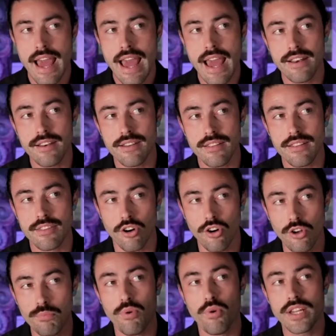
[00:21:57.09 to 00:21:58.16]
And the
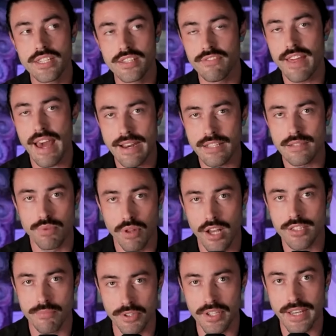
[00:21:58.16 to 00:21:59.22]
whole point of that is
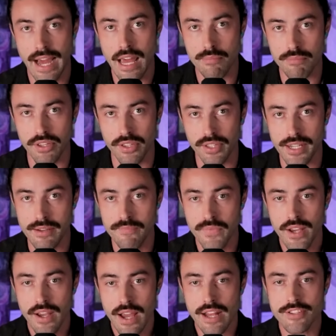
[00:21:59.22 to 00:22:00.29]
plausible deniability.
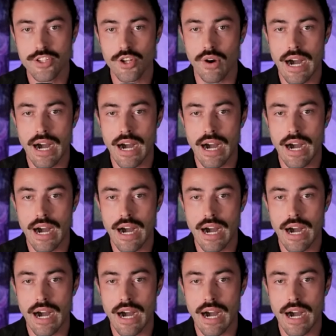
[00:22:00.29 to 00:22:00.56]
And so